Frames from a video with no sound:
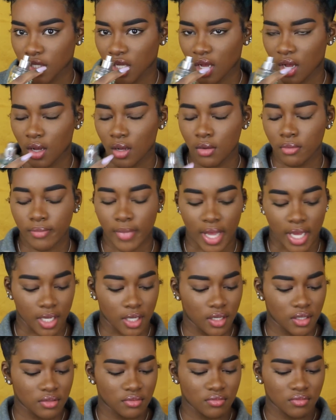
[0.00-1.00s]
Oh my
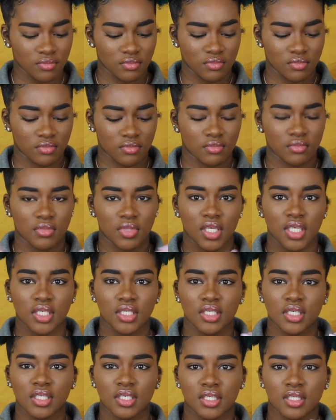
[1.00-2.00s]
god.
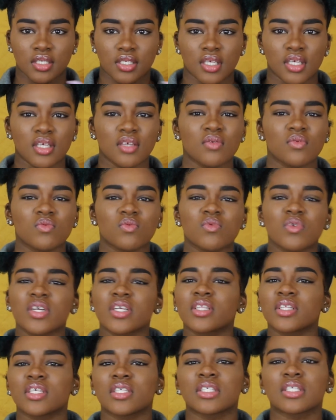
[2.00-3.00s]
It just, it
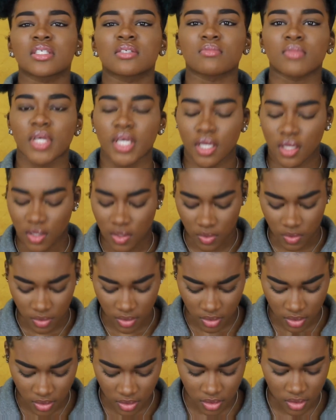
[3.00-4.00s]
really
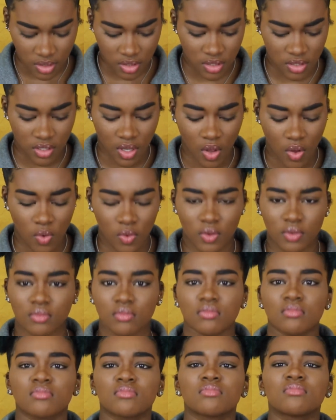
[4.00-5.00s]
smells
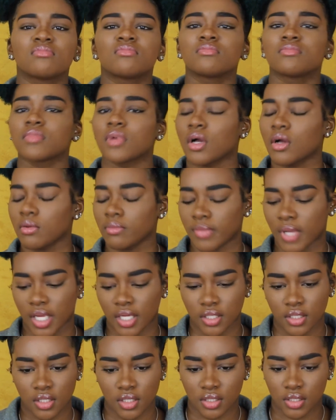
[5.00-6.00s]
so, oh
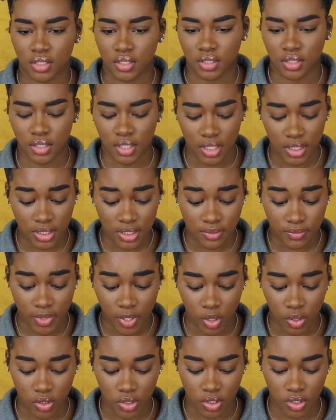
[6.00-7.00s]
my goodness. It
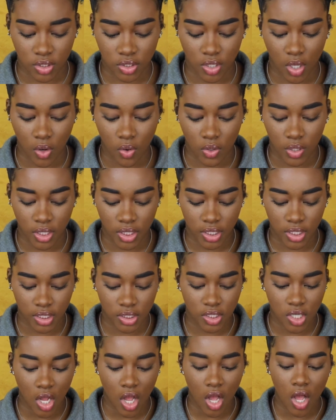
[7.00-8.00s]
smells so
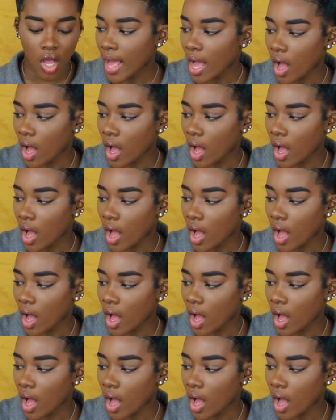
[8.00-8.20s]
good, y'all.